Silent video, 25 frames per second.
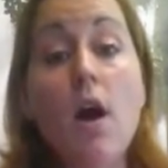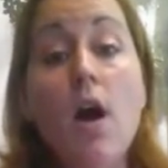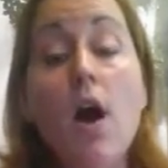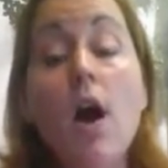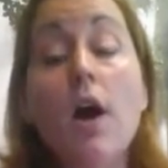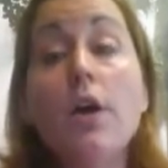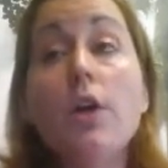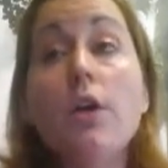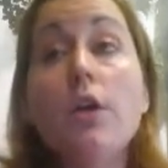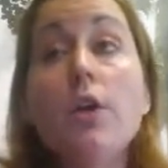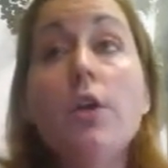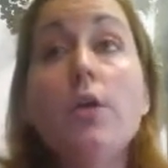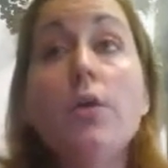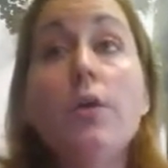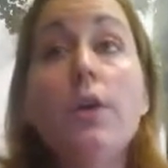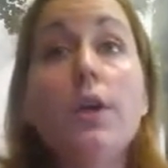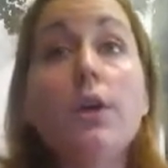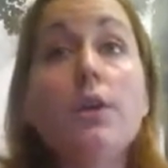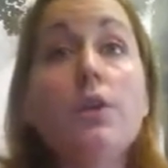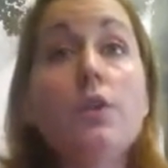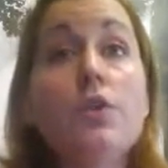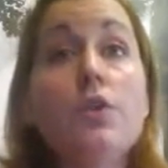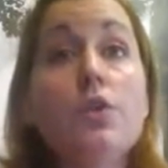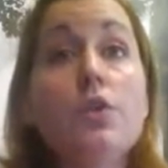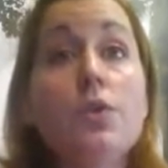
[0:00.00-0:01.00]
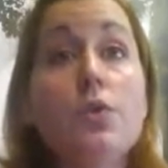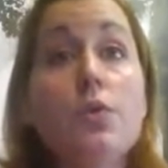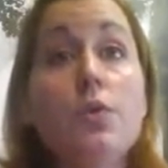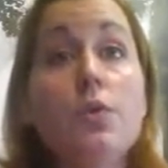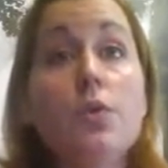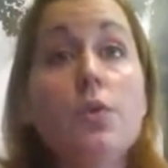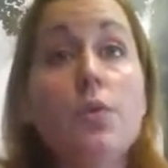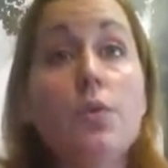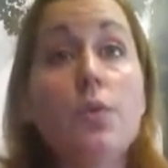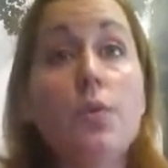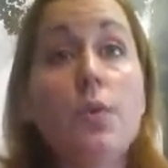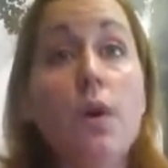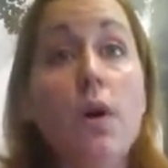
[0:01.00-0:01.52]
are you going
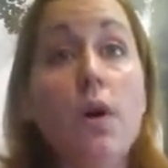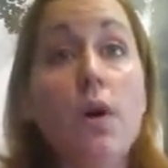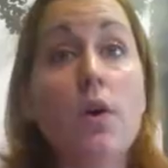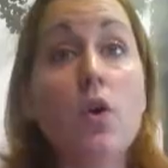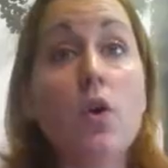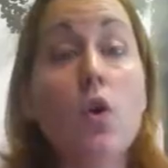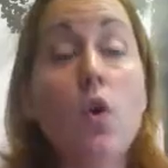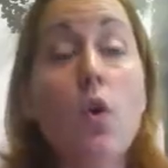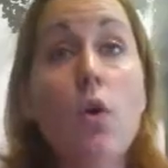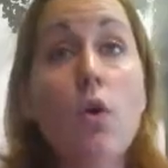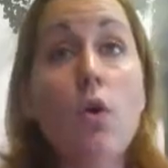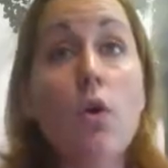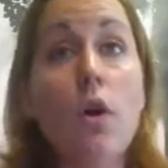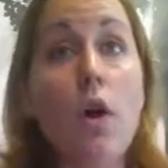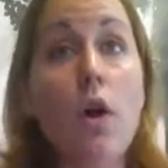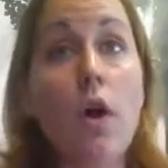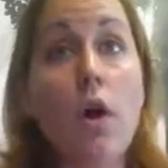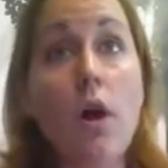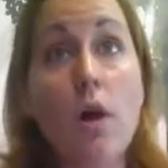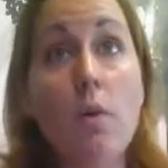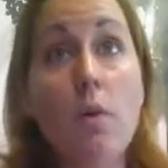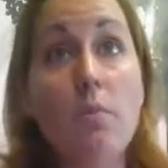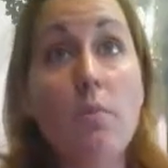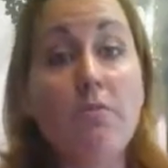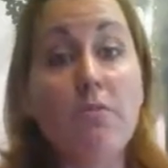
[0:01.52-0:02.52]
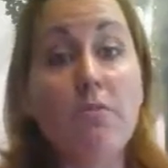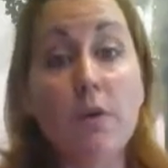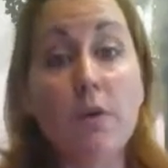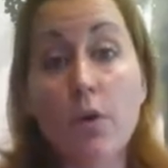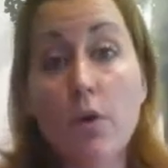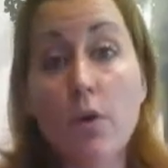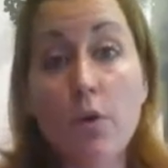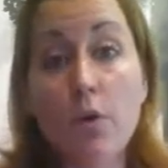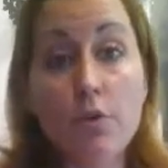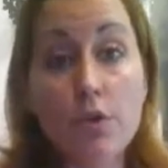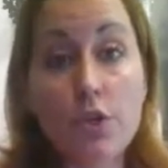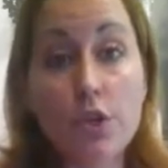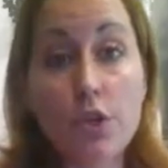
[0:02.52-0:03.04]
to call up the
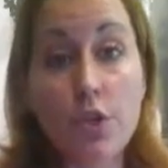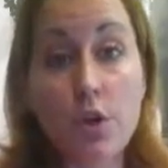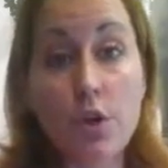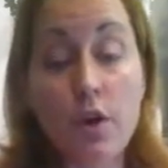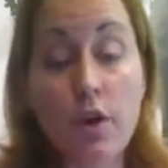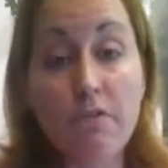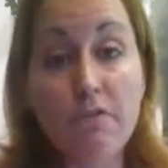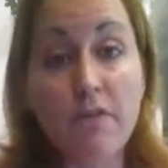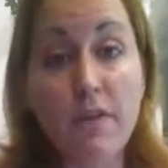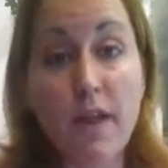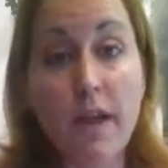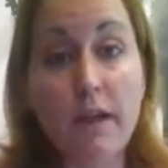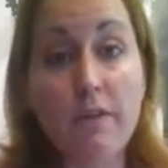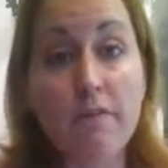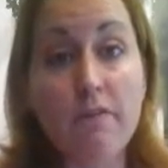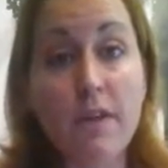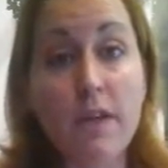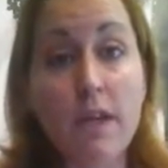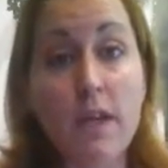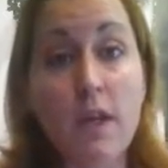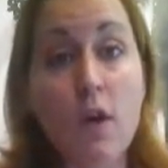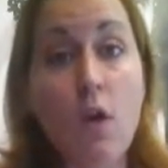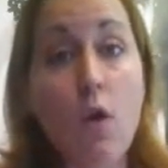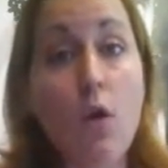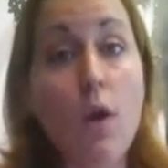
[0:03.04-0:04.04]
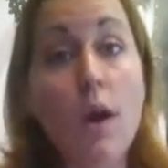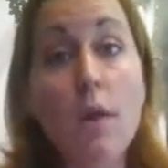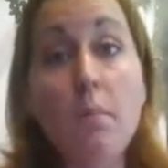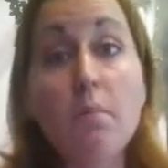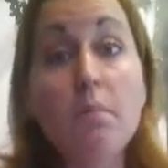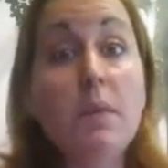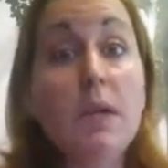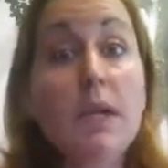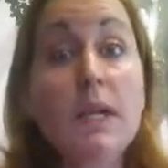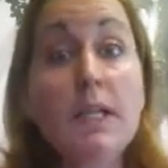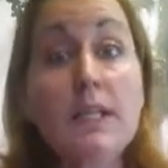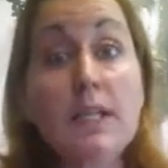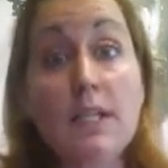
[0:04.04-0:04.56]
coach of like the
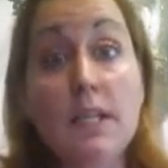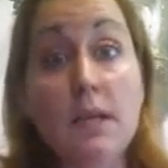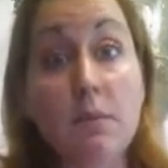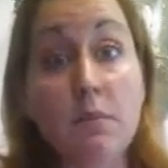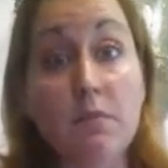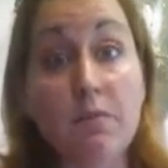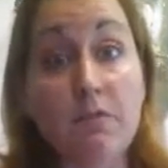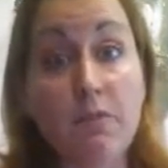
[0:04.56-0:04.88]
Olympic team,